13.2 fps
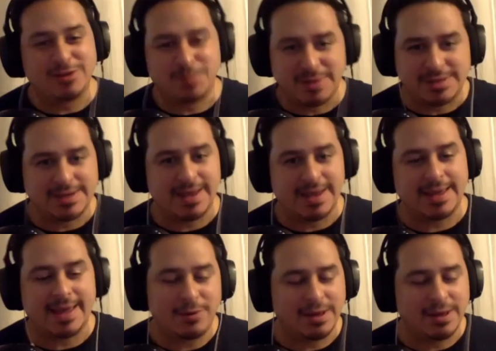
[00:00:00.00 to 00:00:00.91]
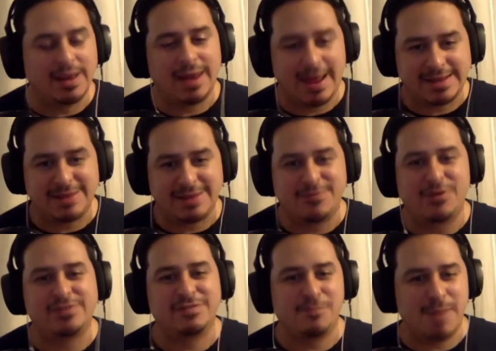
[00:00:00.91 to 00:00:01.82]
me, check out Galactic
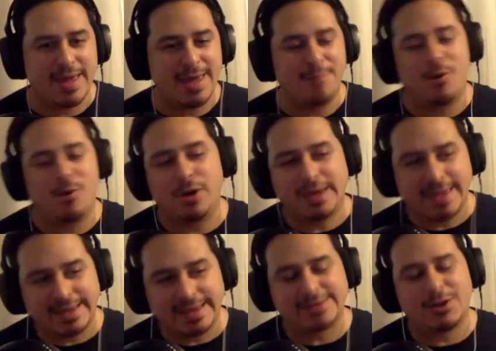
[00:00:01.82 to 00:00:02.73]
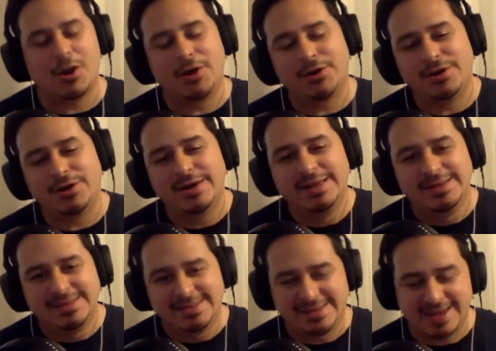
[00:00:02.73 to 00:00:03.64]
Rodents of Mayhem on Kickstarter.
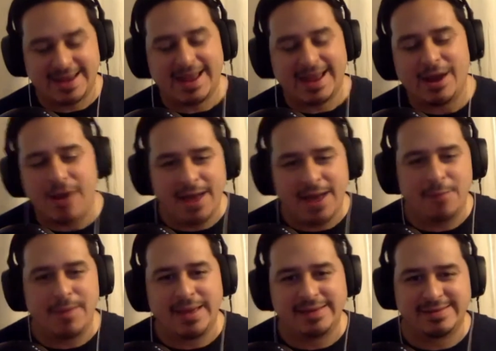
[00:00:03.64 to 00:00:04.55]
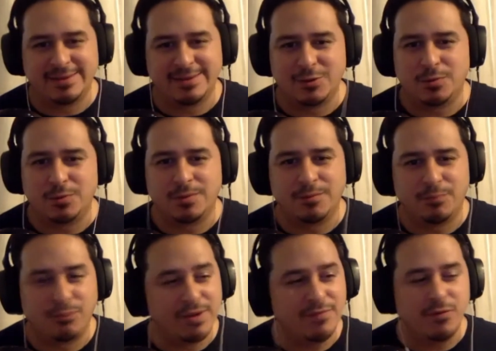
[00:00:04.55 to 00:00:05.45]
Check out Anime's little
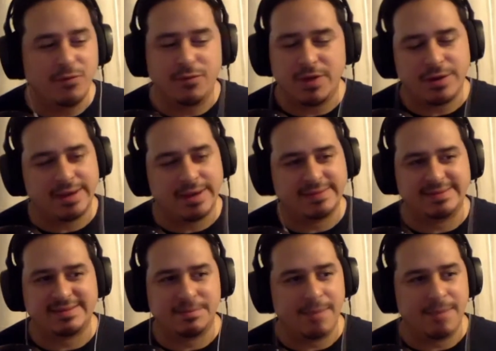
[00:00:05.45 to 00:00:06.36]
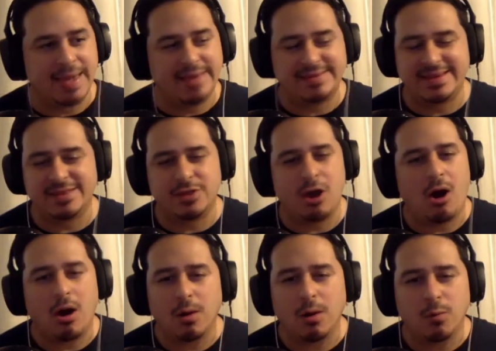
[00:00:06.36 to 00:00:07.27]
preview video because it's amazing. The
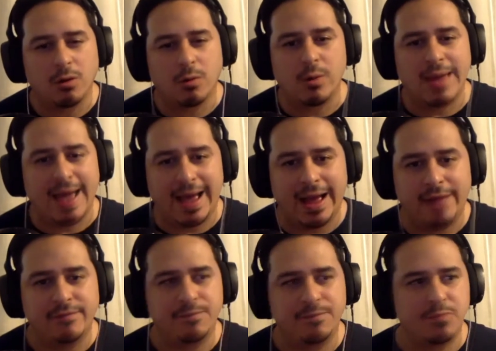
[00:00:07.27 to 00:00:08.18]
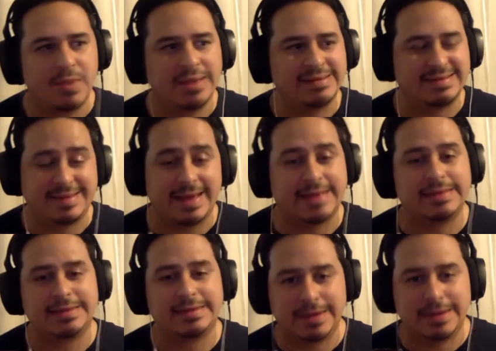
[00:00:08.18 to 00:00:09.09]
artwork we have is
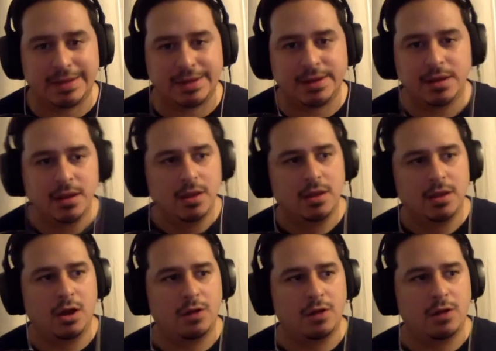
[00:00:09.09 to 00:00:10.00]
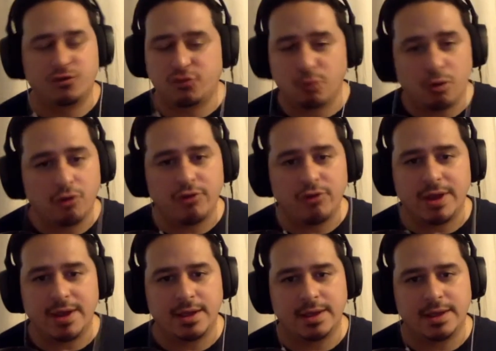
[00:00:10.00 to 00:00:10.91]
second to none. The
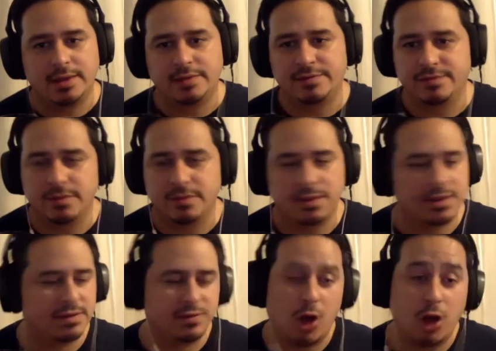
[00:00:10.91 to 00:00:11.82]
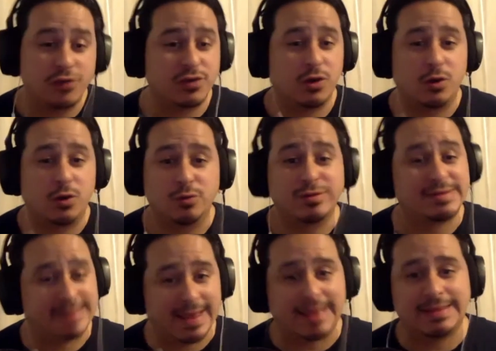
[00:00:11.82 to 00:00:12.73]
story is also
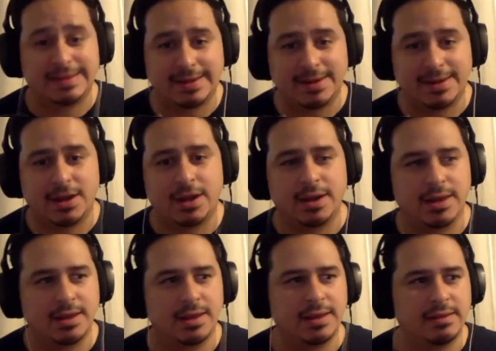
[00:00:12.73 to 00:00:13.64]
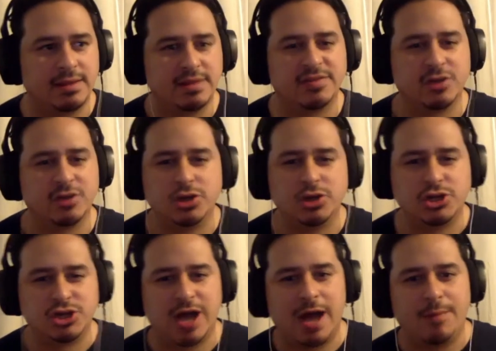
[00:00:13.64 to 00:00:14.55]
second to none. It does a good
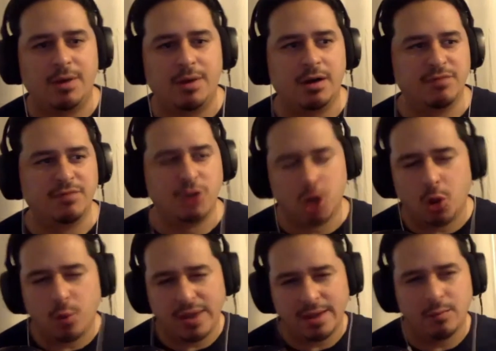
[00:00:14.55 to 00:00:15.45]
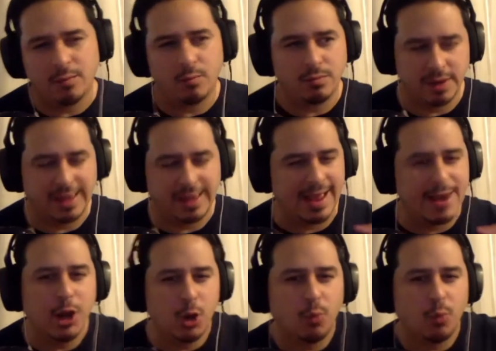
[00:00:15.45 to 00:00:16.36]
job of knowing, like, I
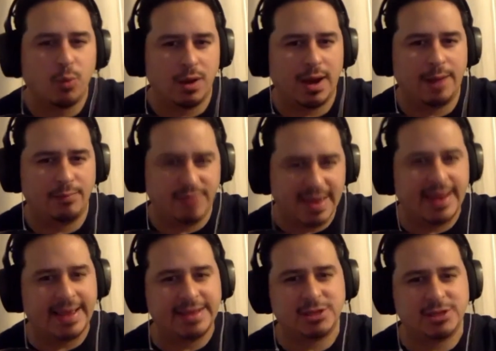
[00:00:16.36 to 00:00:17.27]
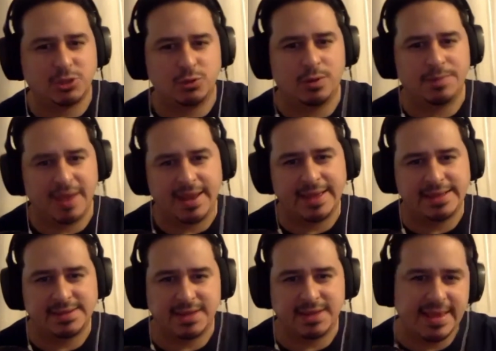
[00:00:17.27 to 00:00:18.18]
know what I'm getting into. I'm getting
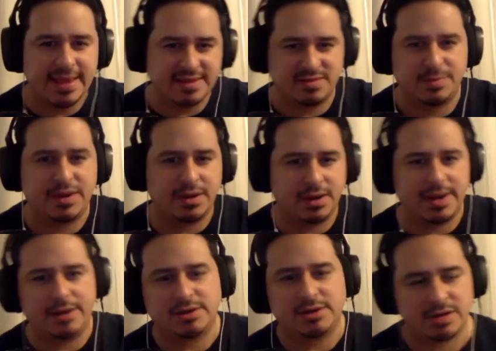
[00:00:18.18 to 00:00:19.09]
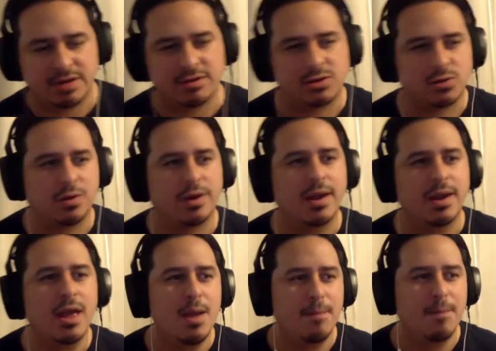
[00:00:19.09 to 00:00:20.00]
into Eastman and Laird territory,
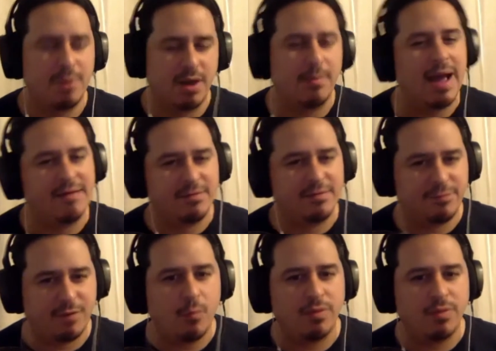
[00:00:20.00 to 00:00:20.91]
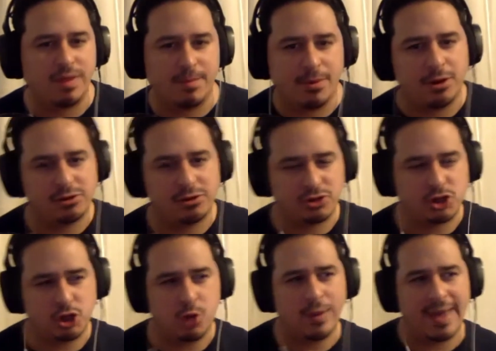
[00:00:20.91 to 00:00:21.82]
but I'm having fun with it, but also
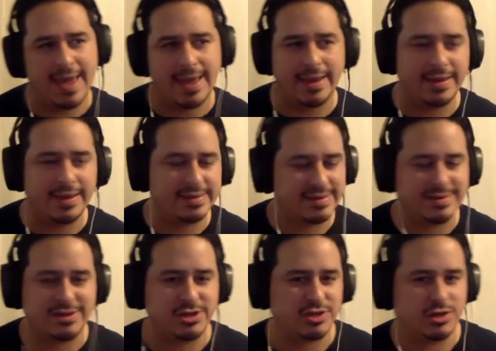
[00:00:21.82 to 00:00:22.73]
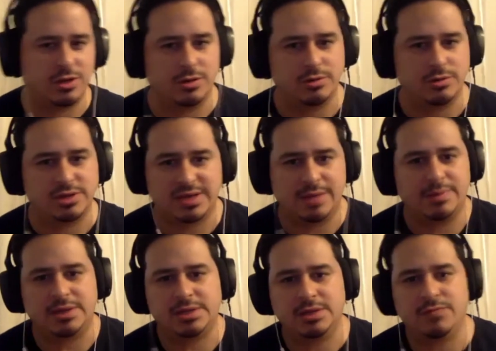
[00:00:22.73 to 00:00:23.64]
showing, hey, this isn't just another
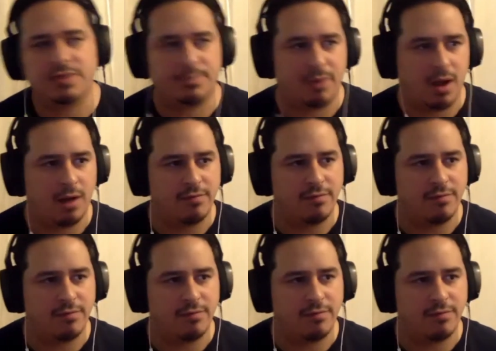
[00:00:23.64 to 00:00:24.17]
TMNT ripoff,